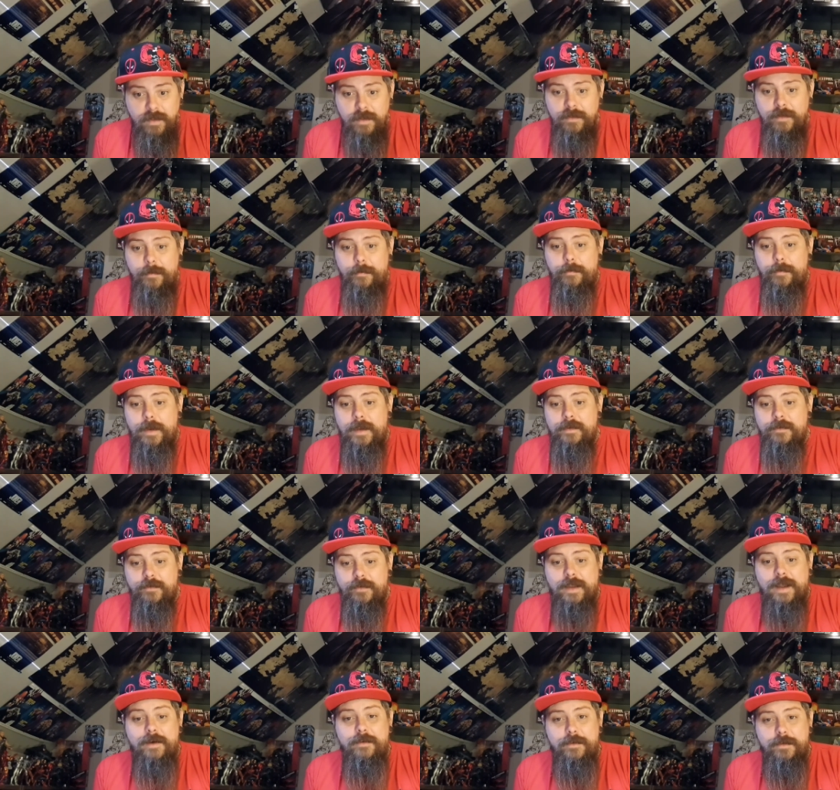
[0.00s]
the
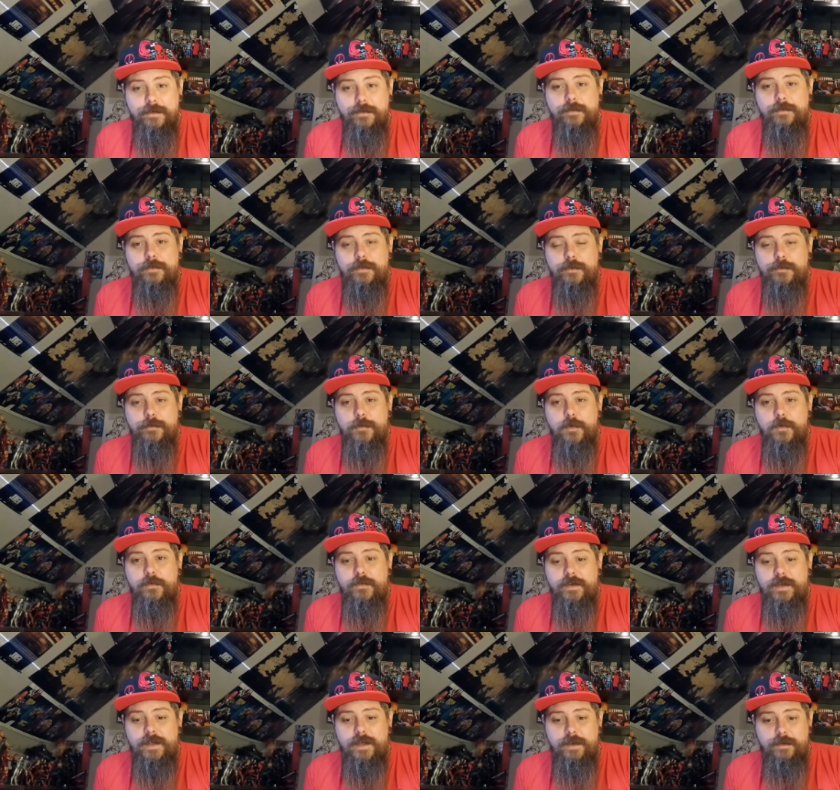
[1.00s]
best character of this
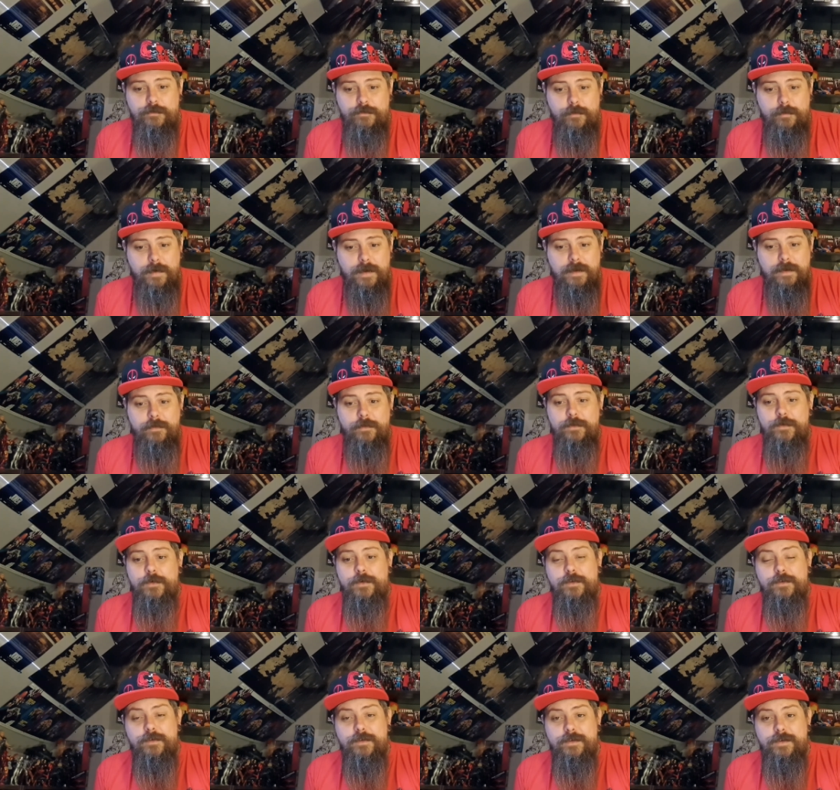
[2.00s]
movie is Rebecca
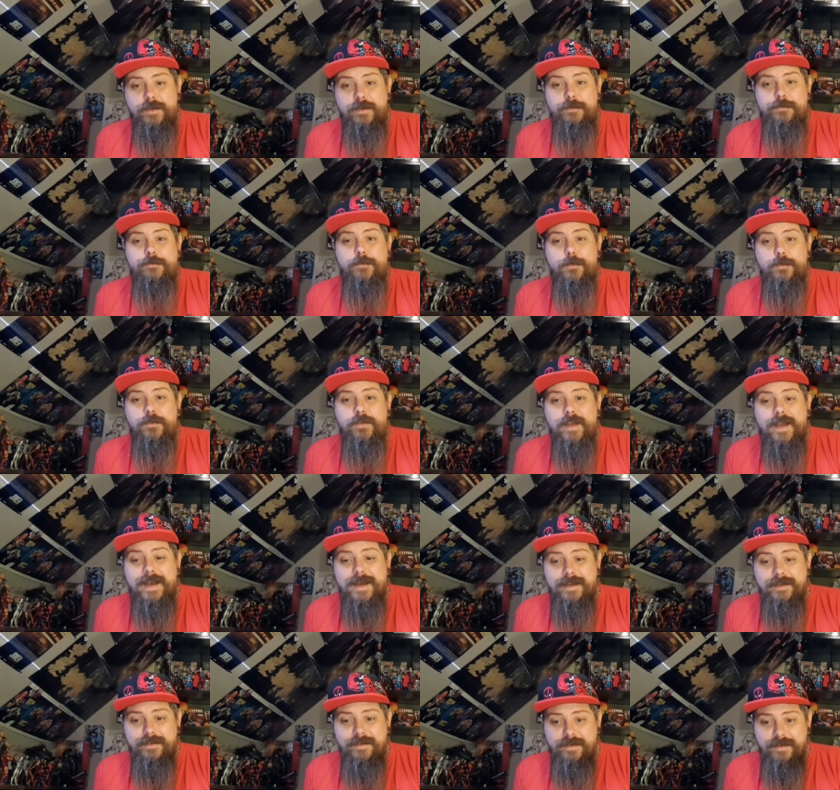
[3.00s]
Ferguson as Rose the
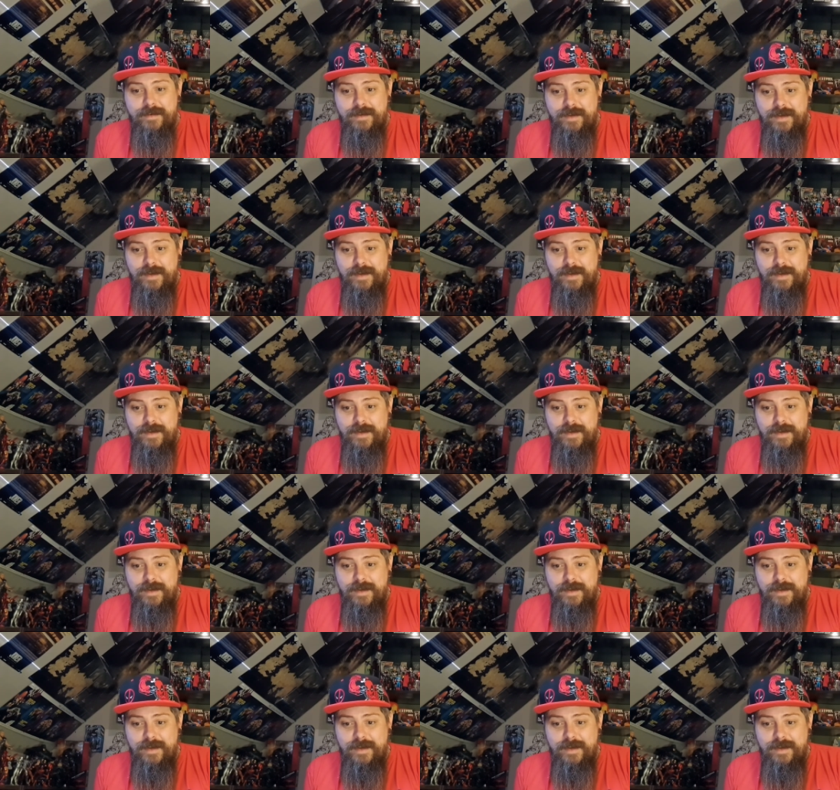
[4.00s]
Hat.